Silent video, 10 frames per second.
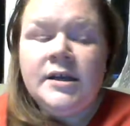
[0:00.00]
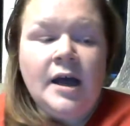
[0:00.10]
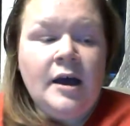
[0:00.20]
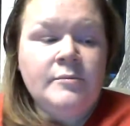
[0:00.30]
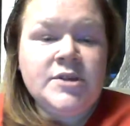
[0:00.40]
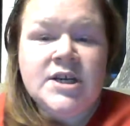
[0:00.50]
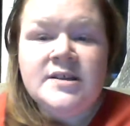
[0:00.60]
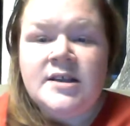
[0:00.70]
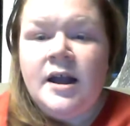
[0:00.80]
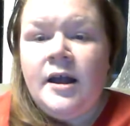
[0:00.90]

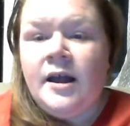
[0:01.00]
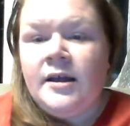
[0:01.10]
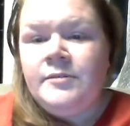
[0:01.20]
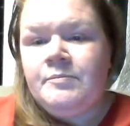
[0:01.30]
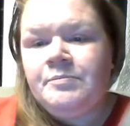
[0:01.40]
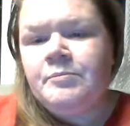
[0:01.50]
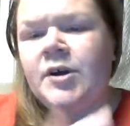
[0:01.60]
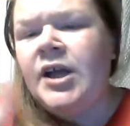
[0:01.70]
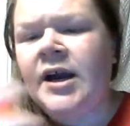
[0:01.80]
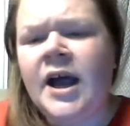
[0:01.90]

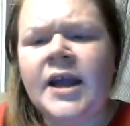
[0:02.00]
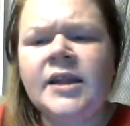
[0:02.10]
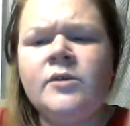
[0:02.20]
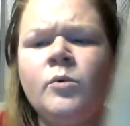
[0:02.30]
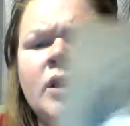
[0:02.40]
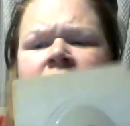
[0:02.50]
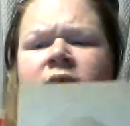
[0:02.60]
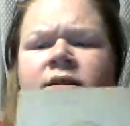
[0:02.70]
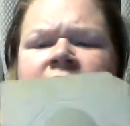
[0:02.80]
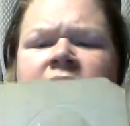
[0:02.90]
Malaga Island
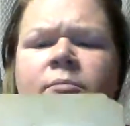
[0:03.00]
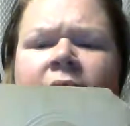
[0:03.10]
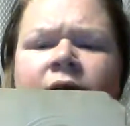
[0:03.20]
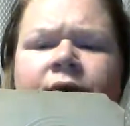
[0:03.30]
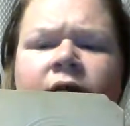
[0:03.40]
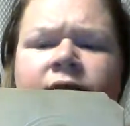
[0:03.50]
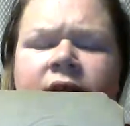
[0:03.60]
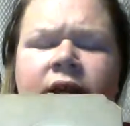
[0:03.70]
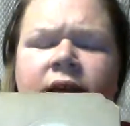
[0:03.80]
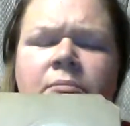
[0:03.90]
was at the mouth of
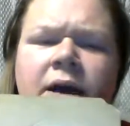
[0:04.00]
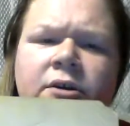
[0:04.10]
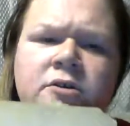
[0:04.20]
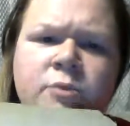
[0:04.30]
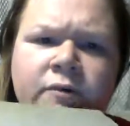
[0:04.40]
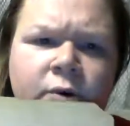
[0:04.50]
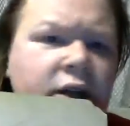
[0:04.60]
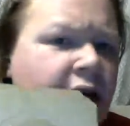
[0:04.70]
the Meadows River in